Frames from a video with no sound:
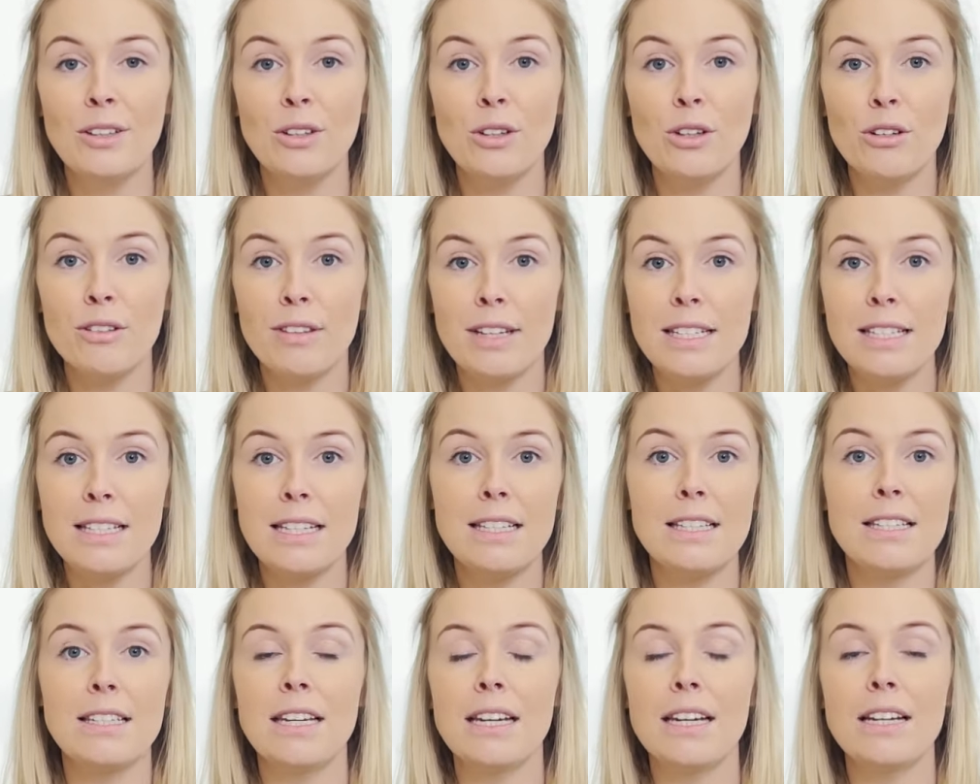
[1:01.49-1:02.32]

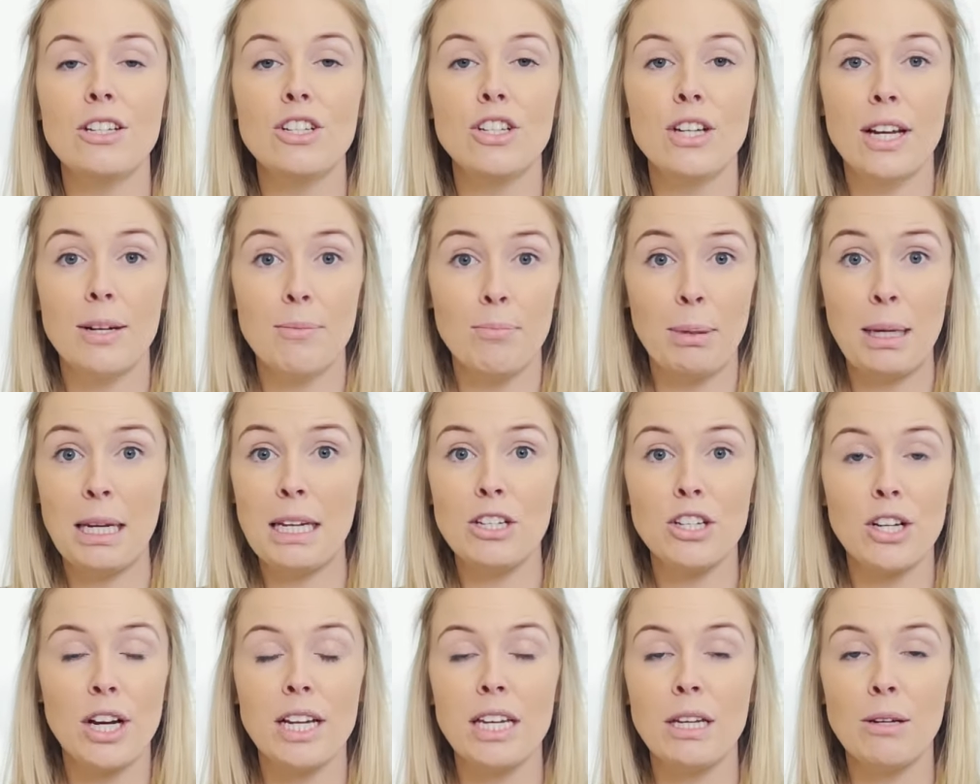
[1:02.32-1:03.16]
Authenticity and
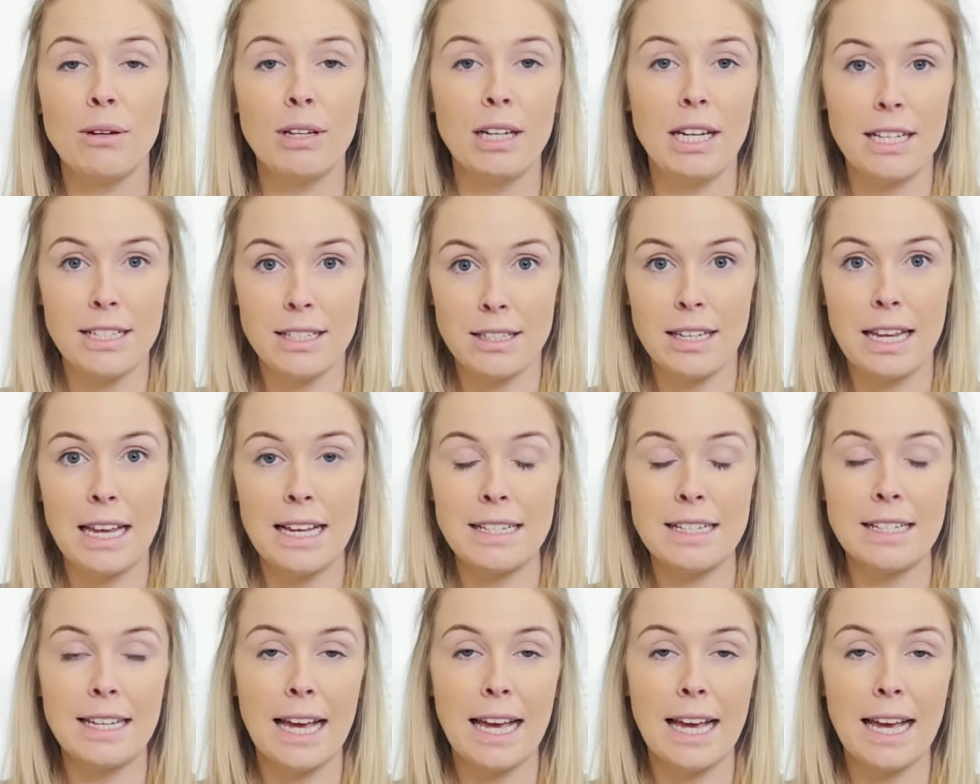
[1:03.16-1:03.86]
being genuine is